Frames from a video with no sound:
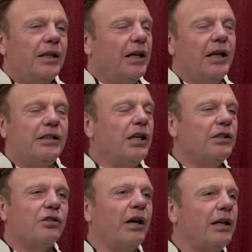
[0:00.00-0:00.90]
It's
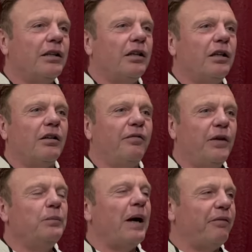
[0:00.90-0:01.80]
great, and the
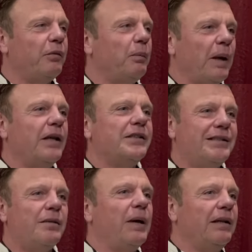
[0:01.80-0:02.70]
feedback from the players is
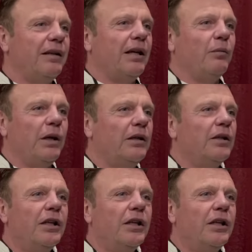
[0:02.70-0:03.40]
the main thing.